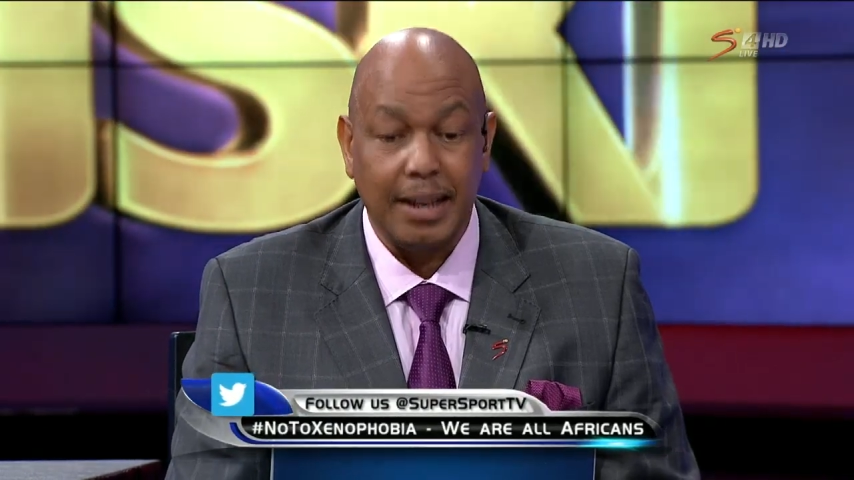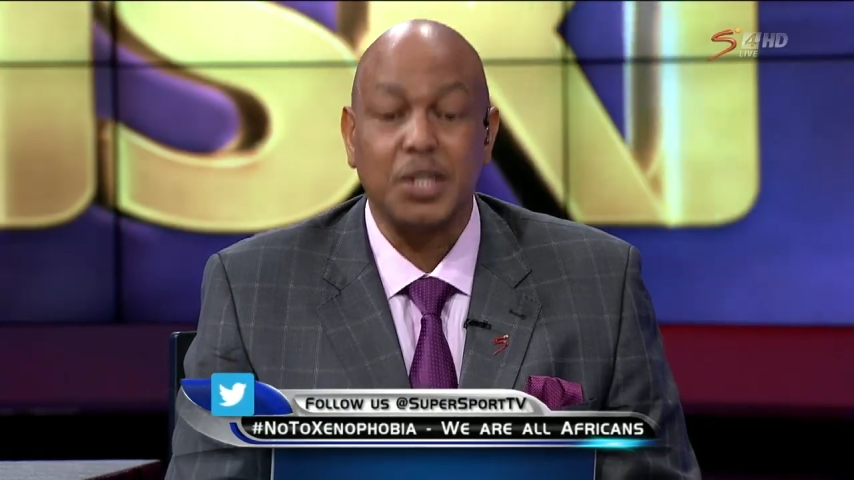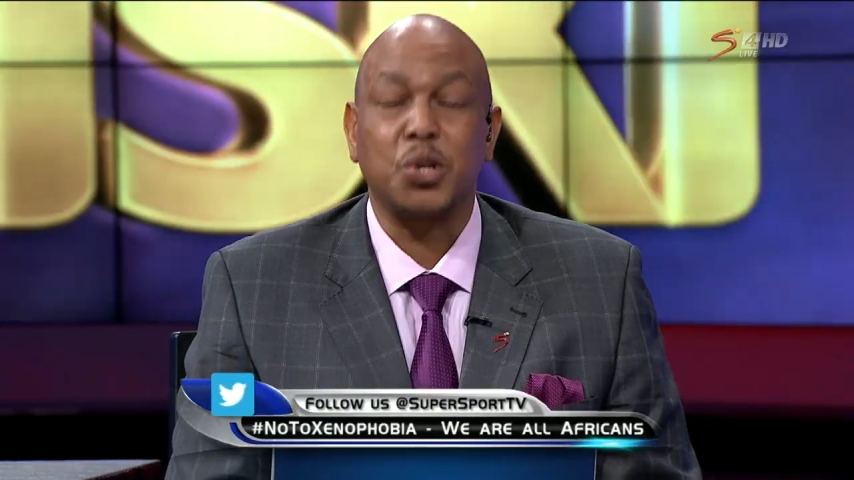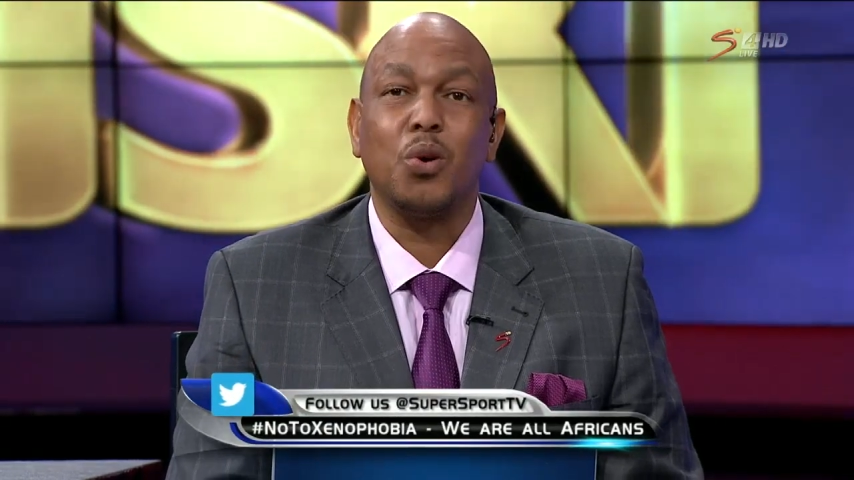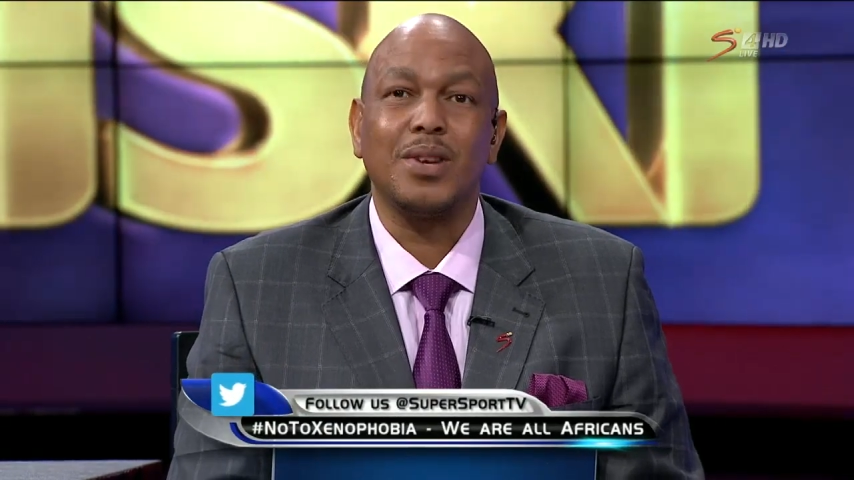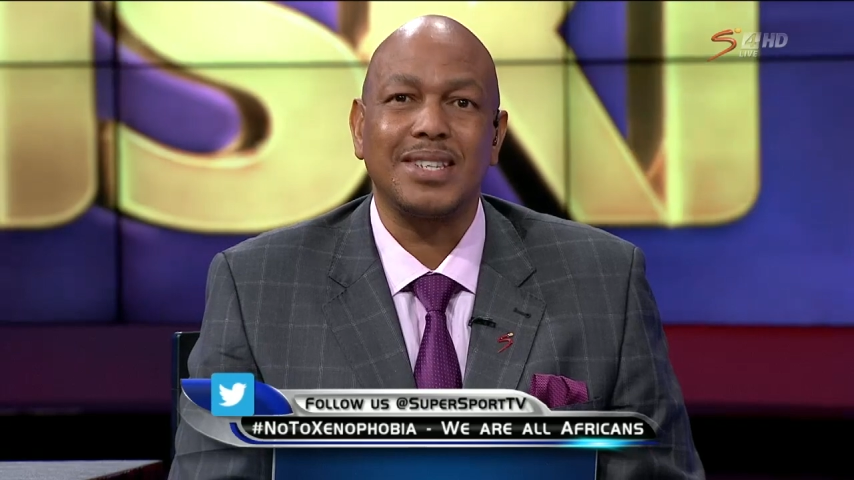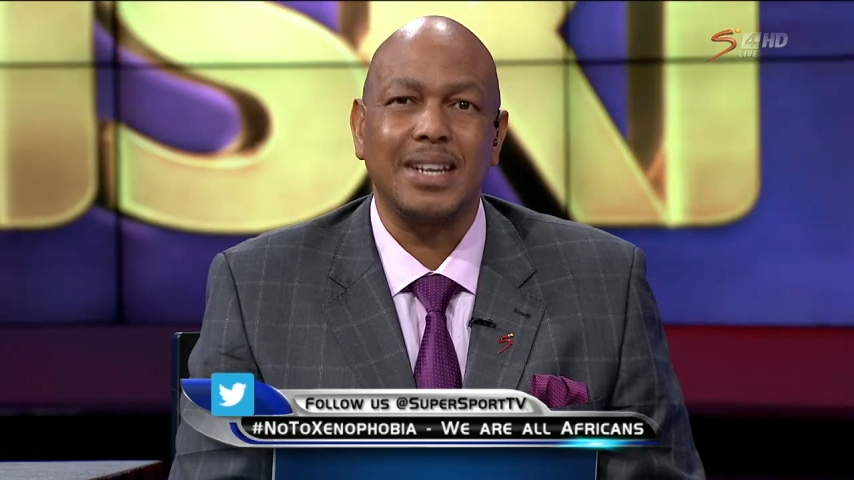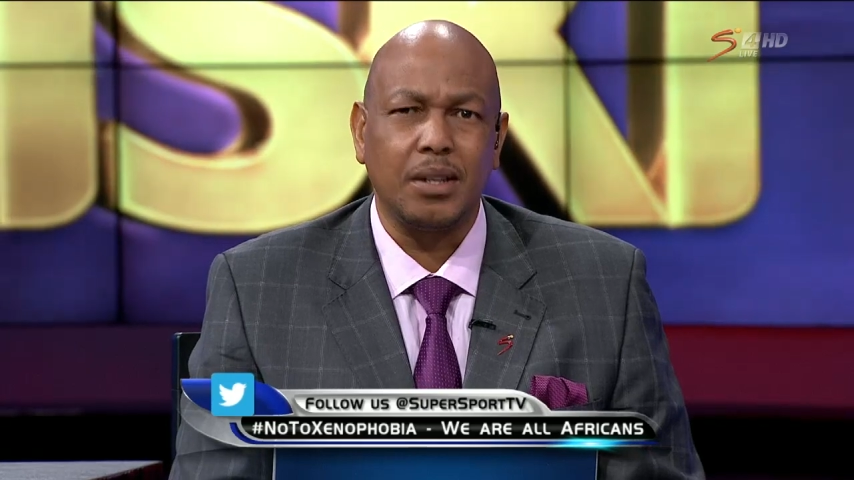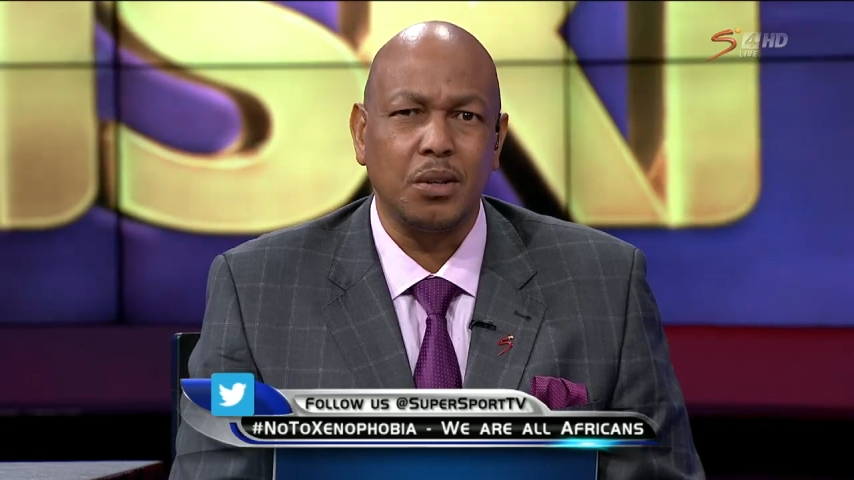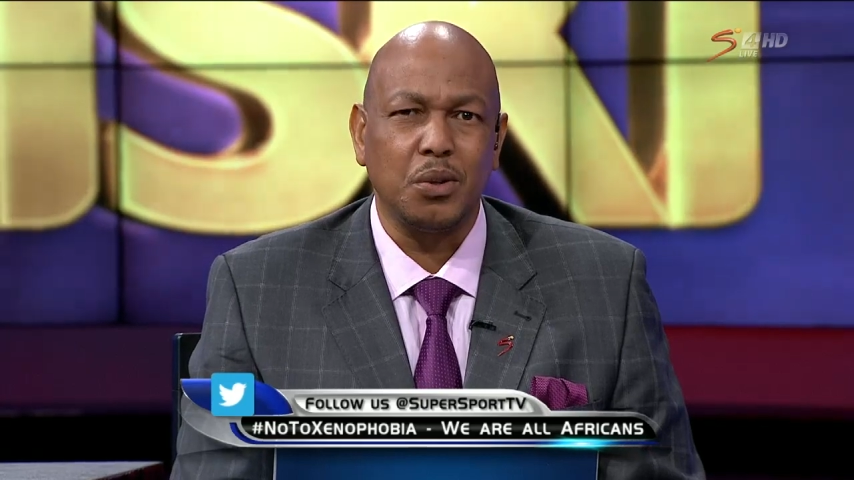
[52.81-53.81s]
Let's all
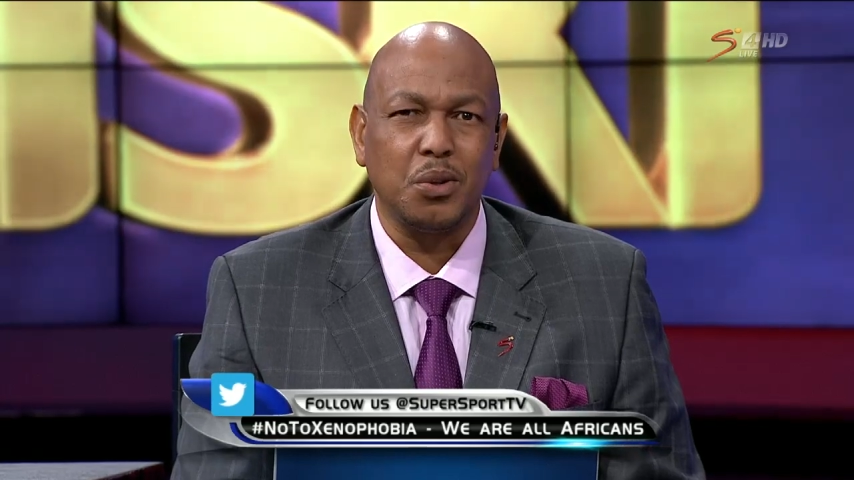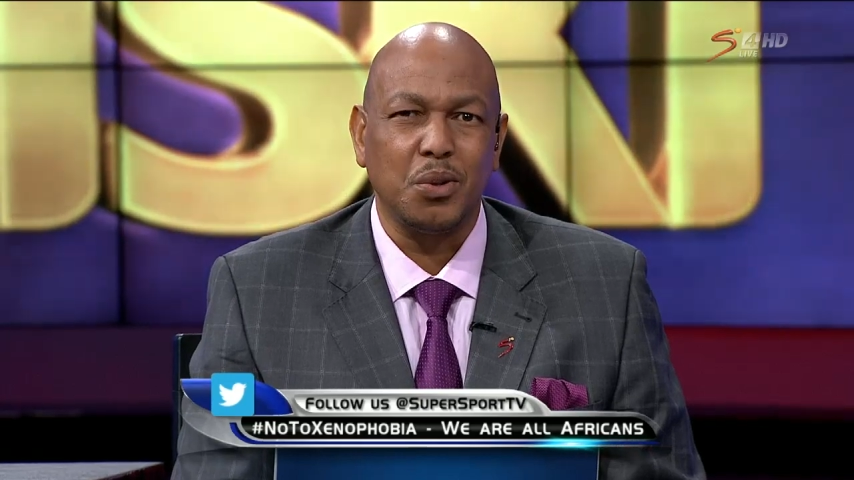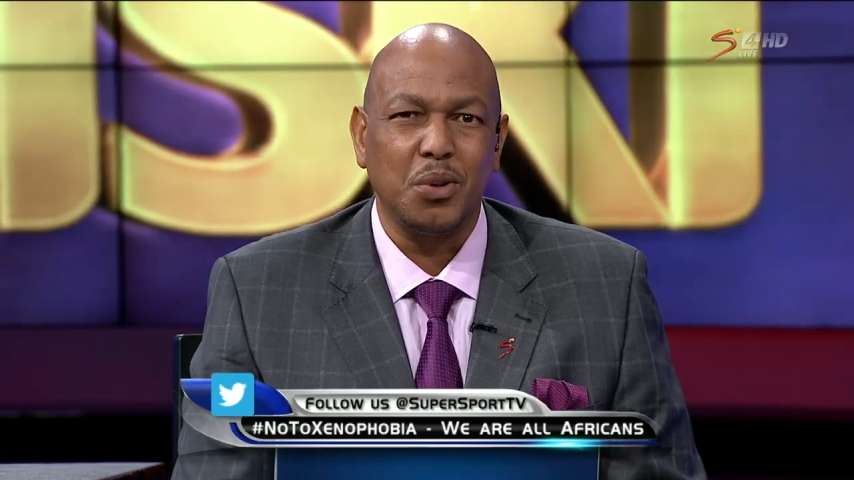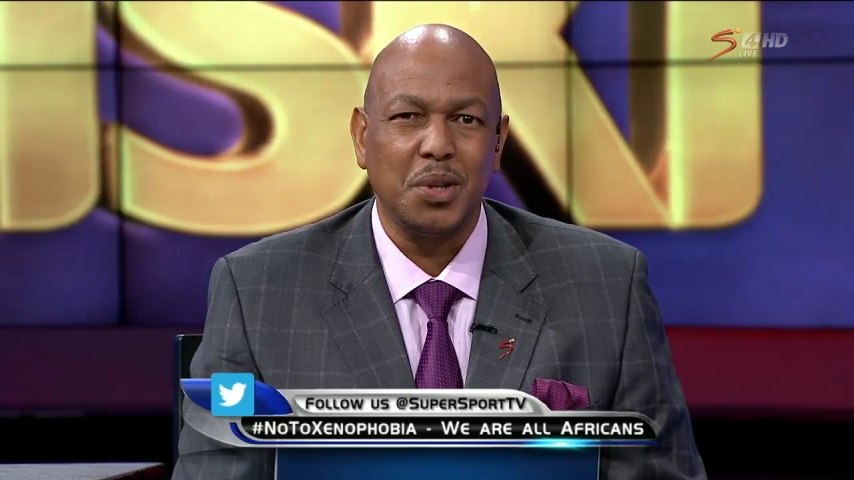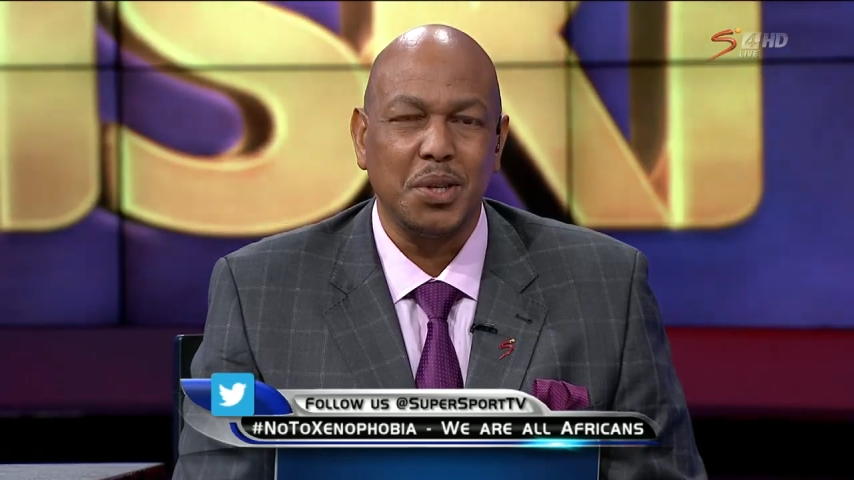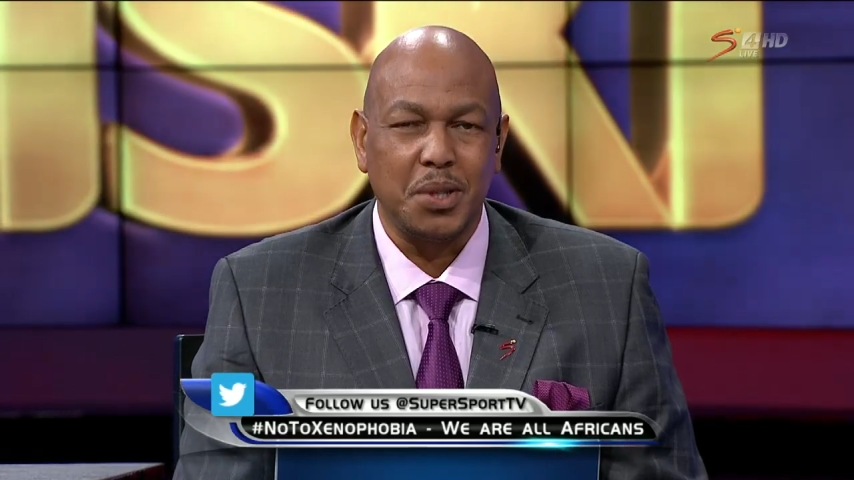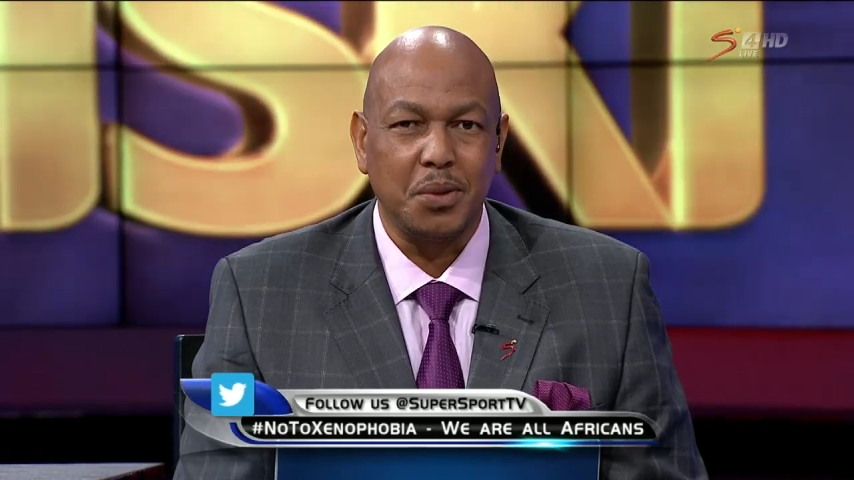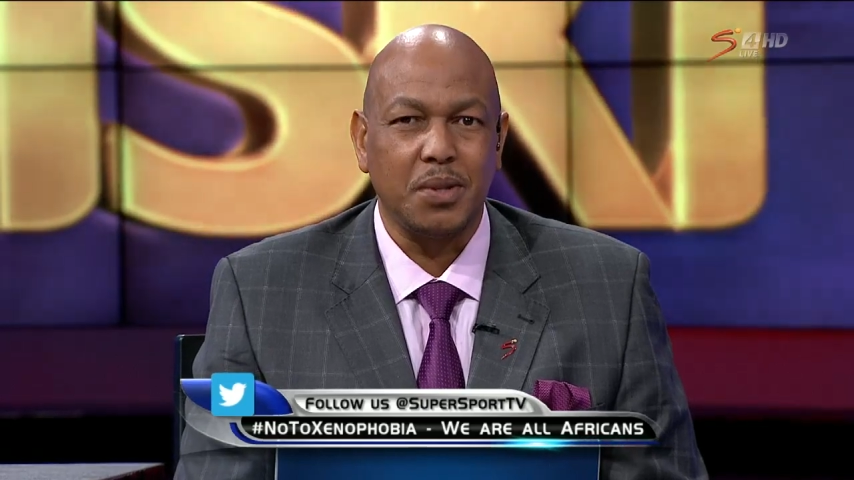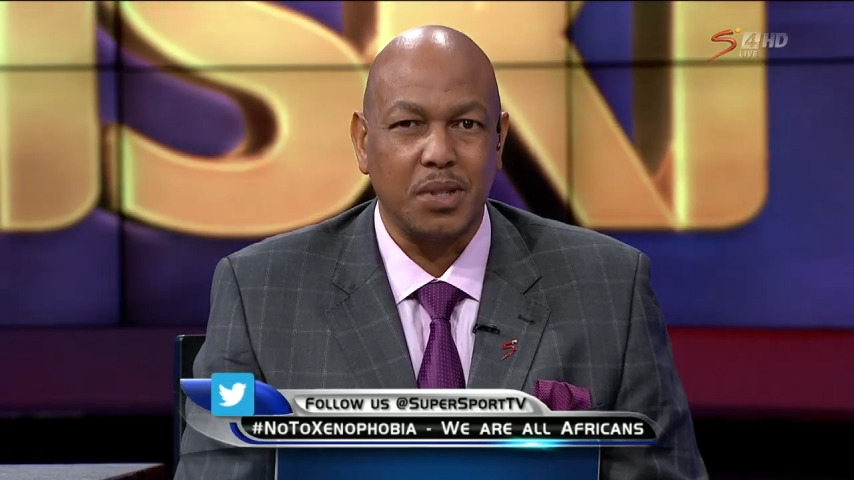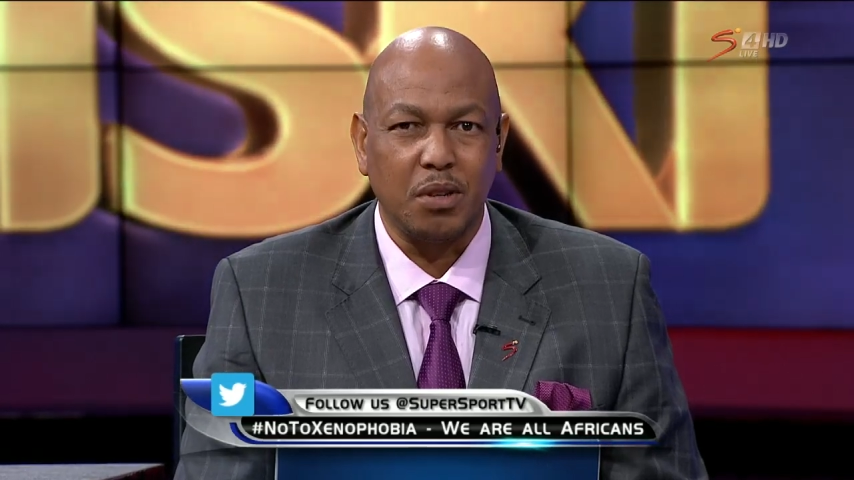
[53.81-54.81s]
say no
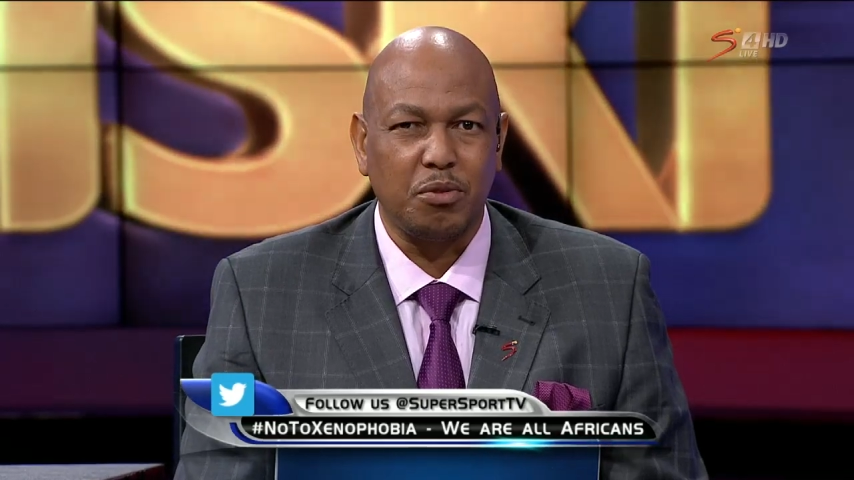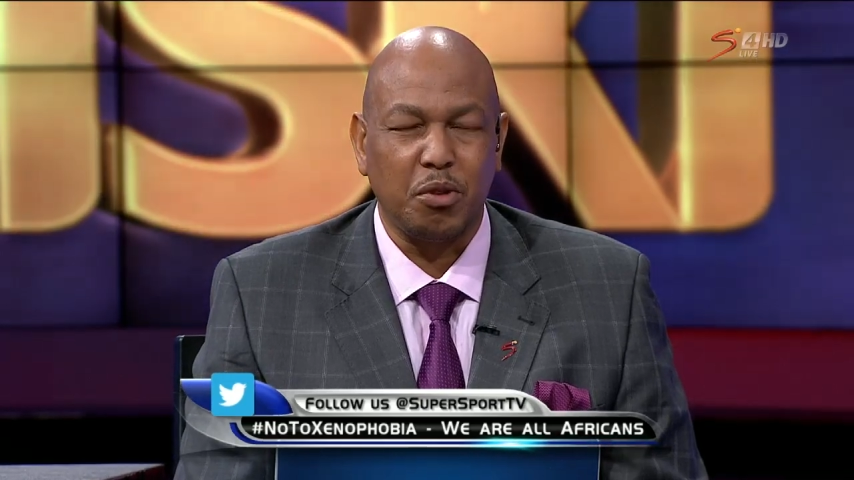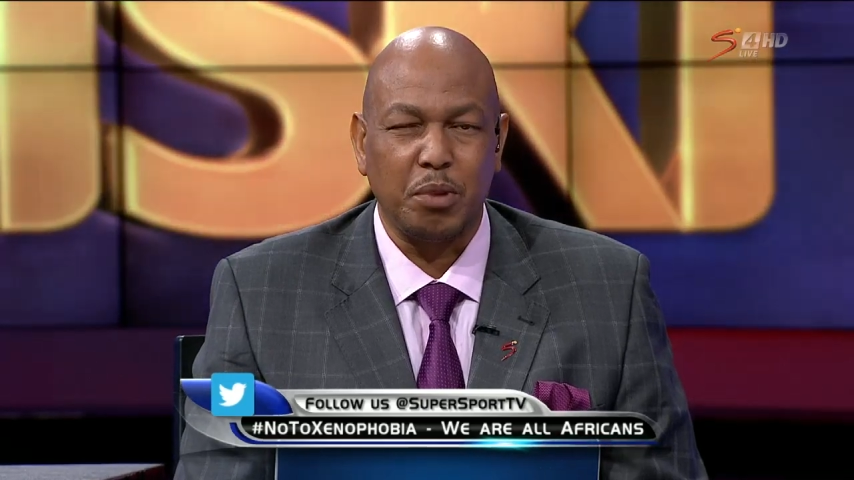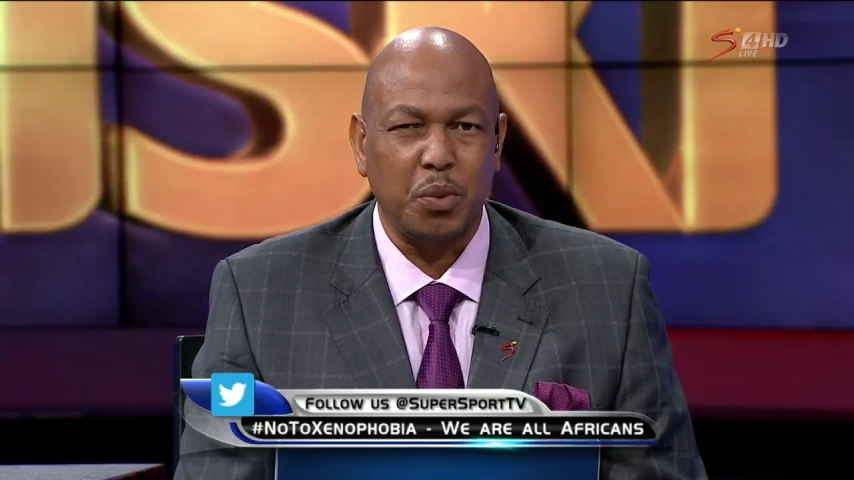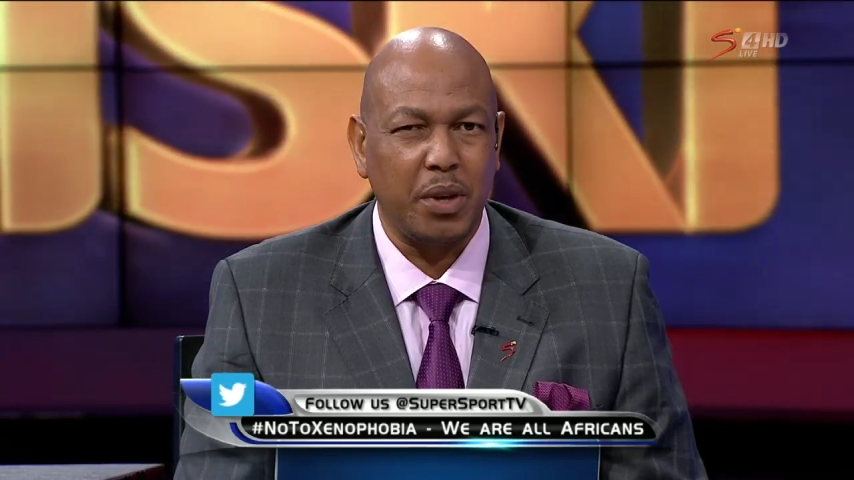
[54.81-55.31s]
to xenophobia.